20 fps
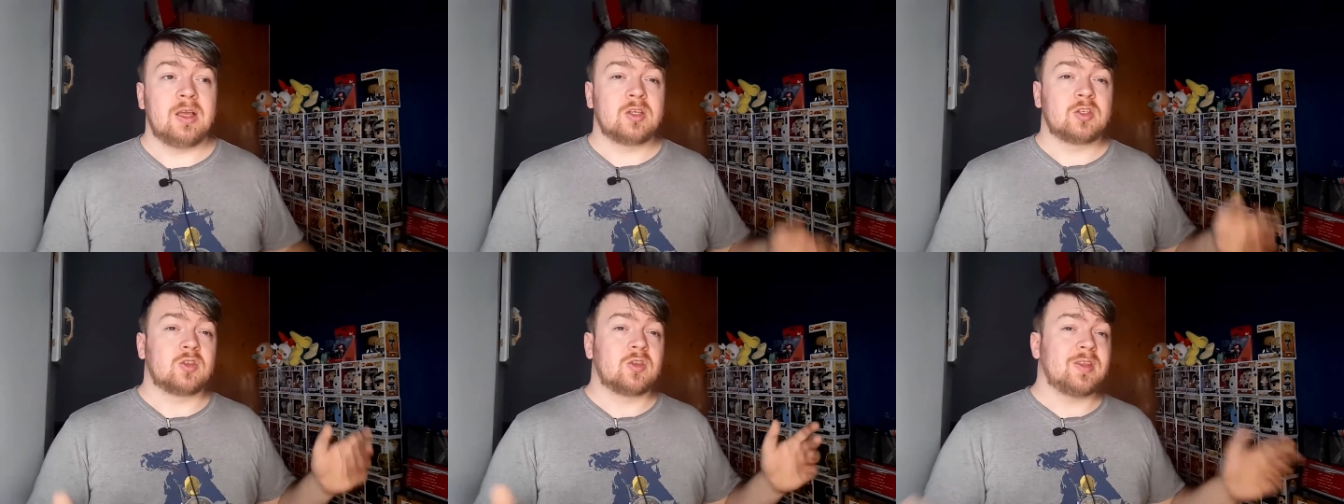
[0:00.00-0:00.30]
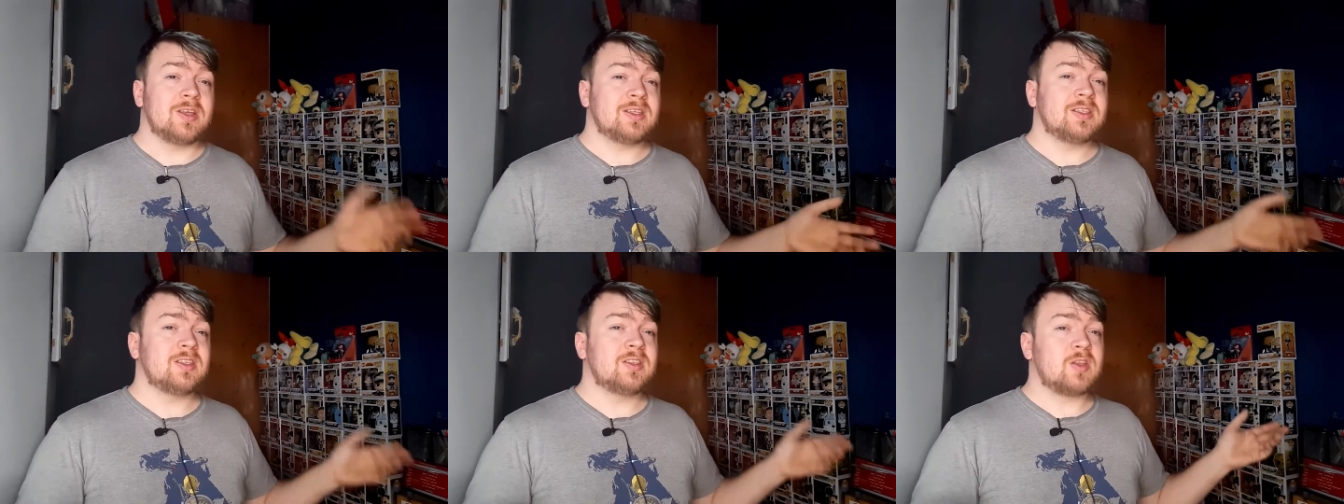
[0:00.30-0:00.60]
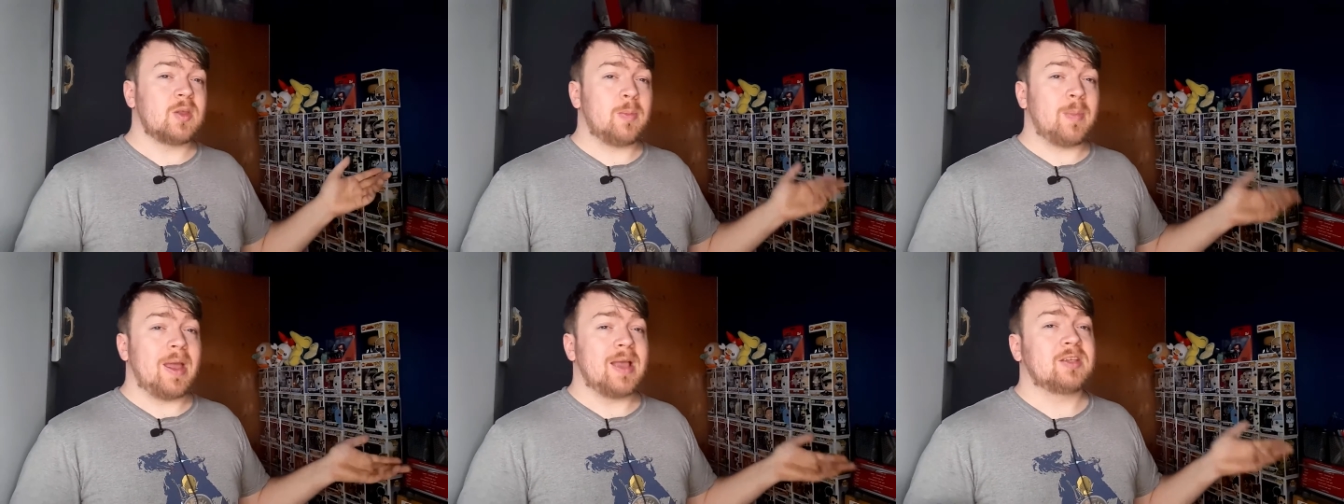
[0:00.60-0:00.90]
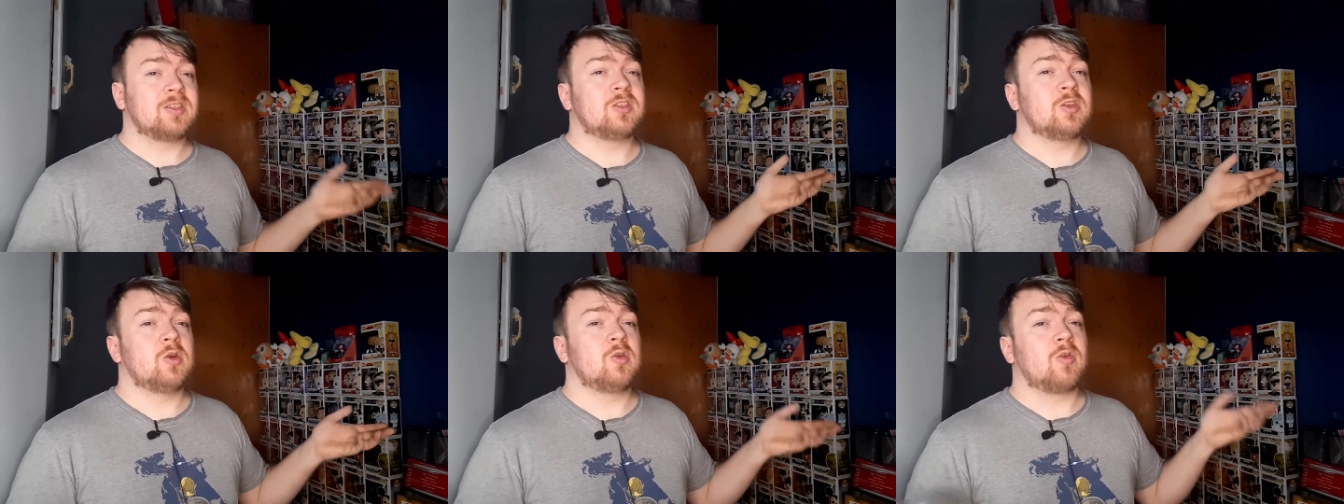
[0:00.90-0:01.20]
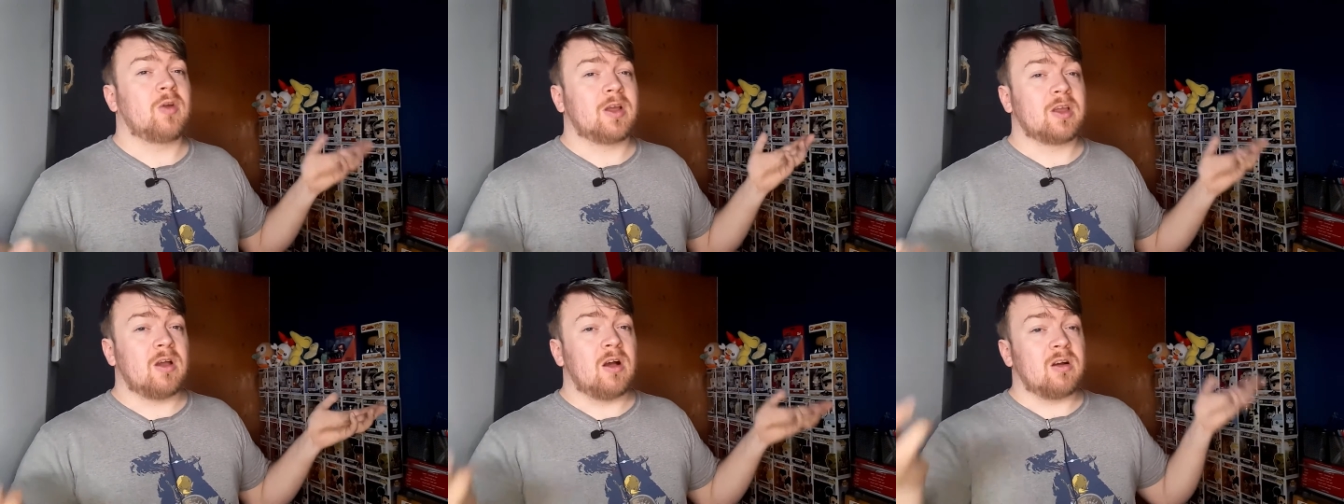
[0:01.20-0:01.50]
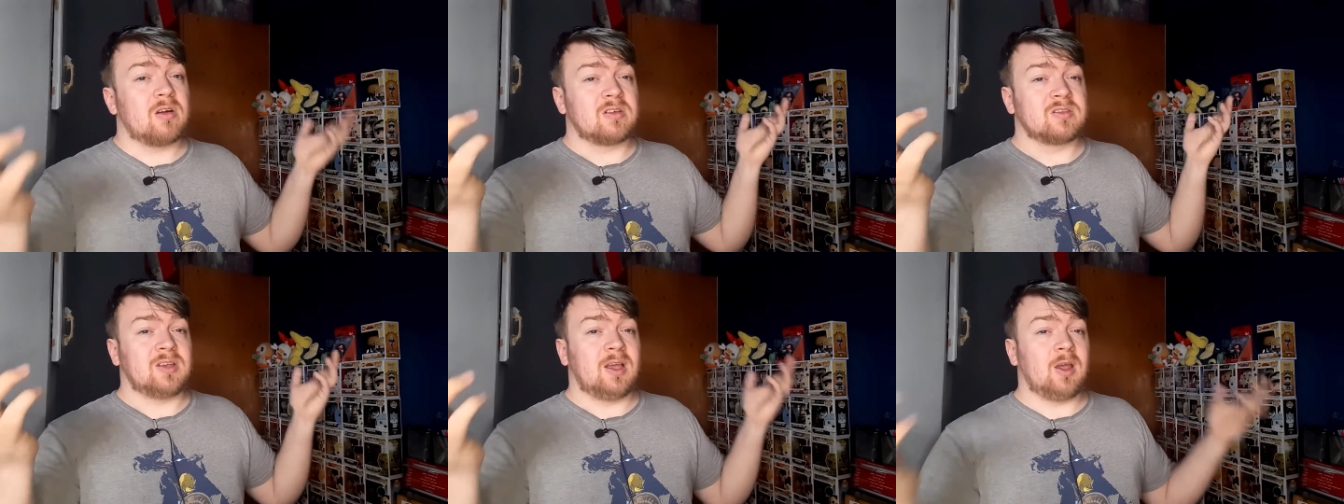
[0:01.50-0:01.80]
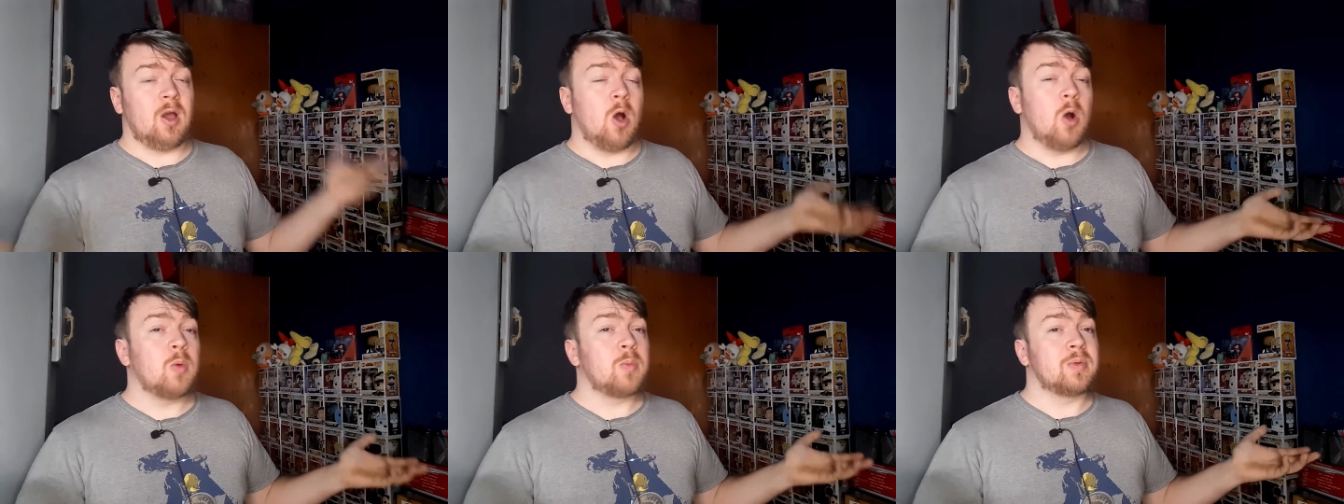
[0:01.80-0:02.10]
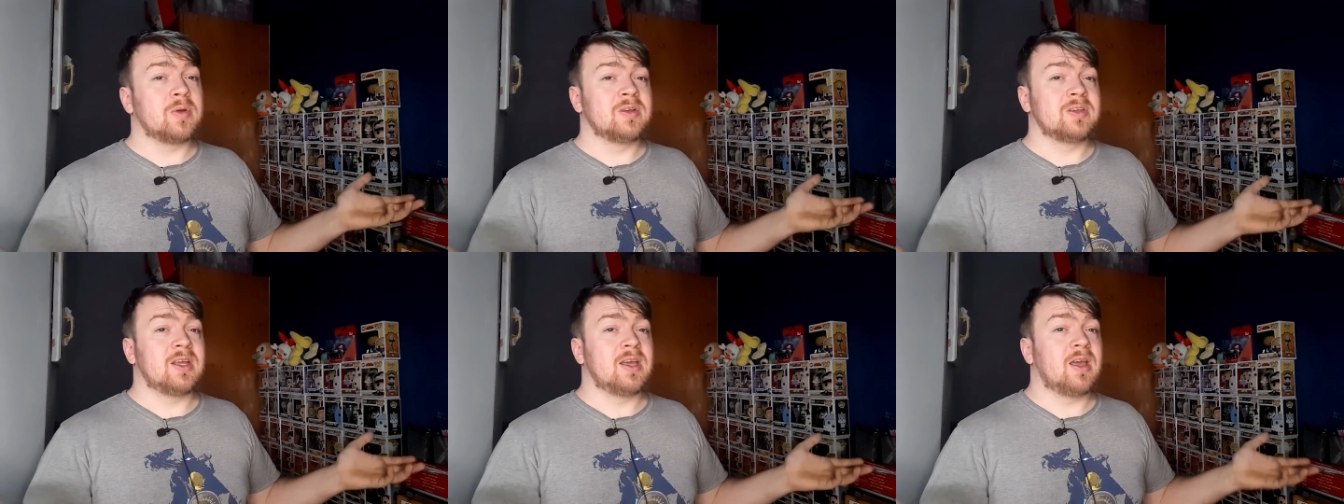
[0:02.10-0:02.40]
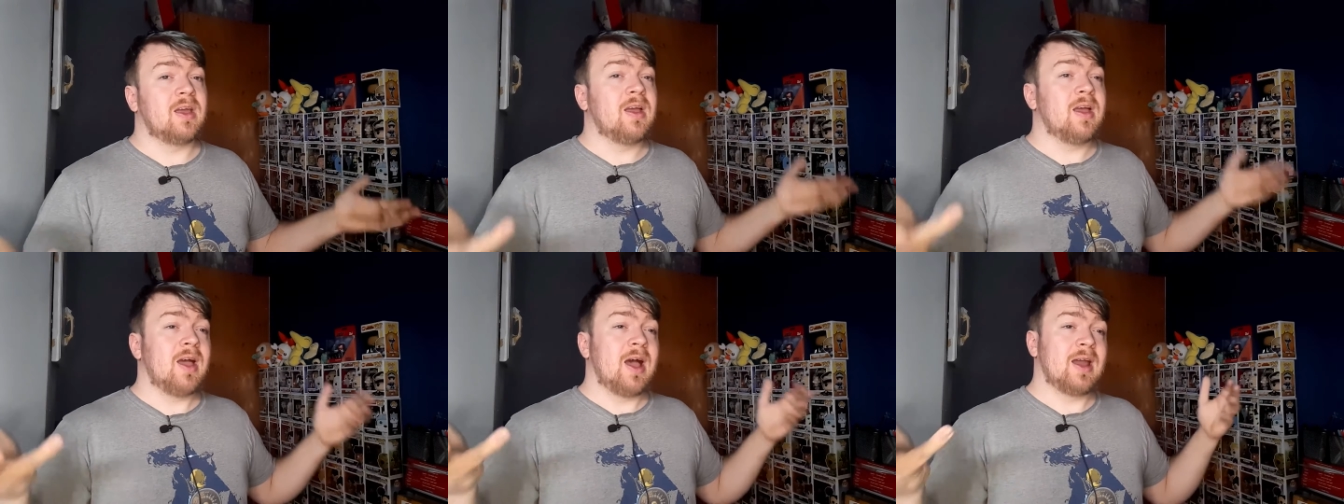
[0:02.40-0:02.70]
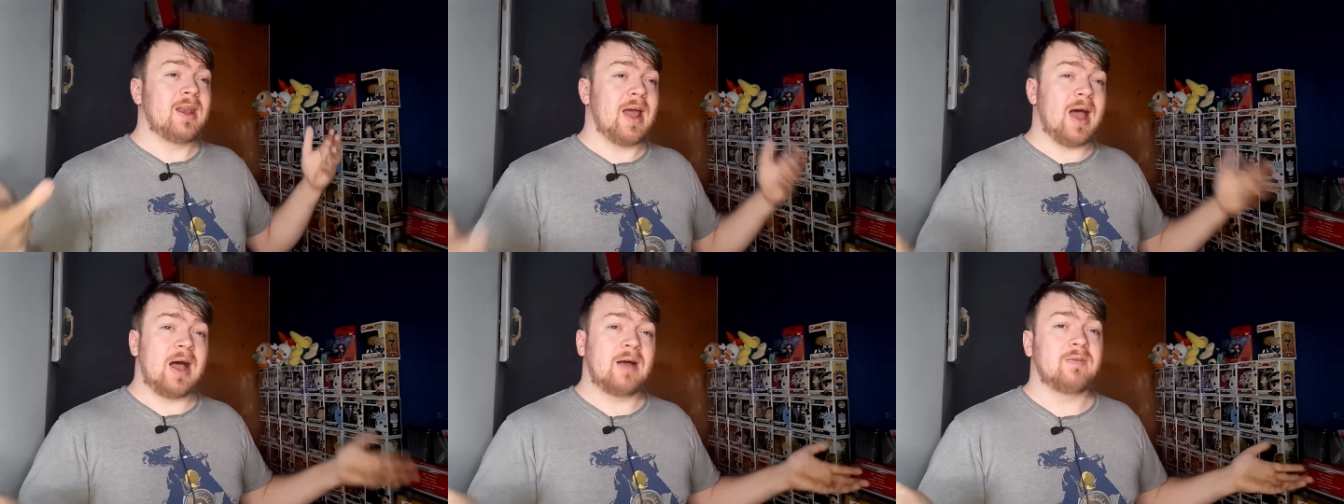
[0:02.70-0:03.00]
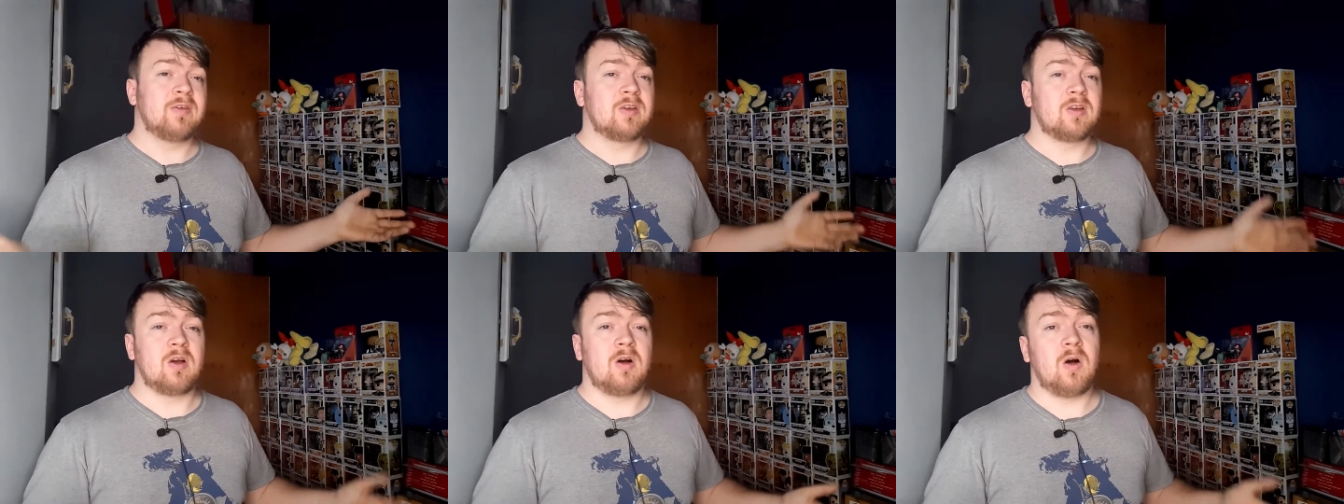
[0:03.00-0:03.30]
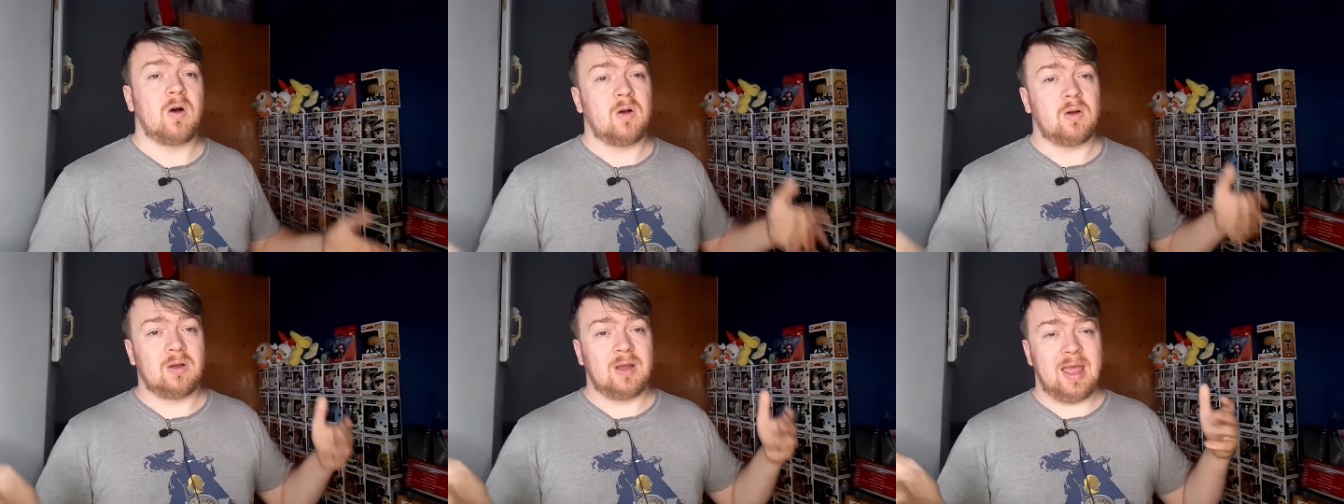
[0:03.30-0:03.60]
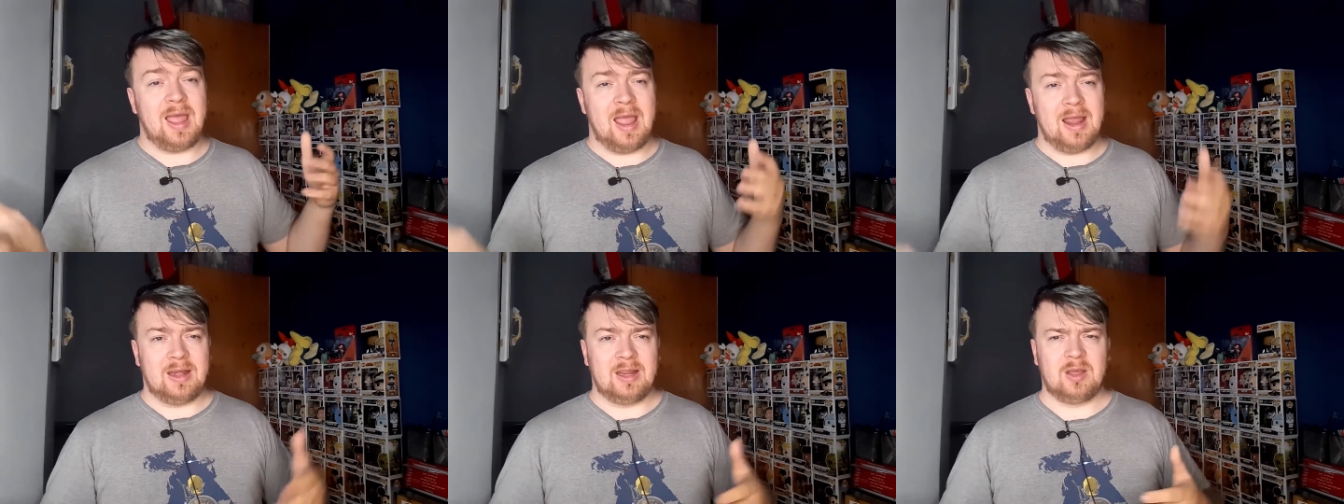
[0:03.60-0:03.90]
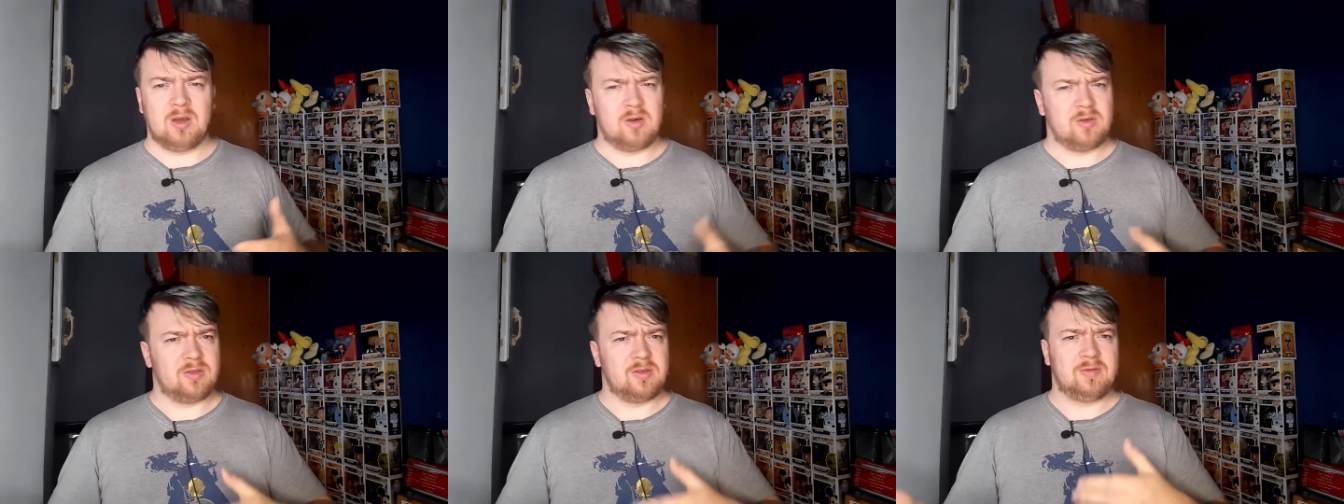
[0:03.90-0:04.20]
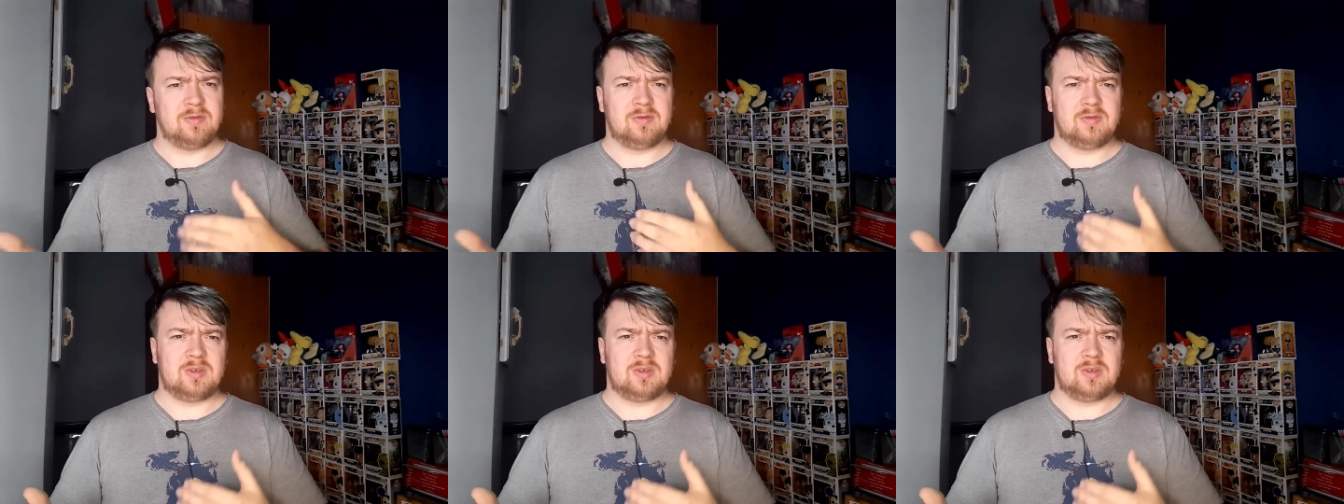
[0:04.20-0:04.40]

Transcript: So this is the best tutor I got because I opened it and haven't got any other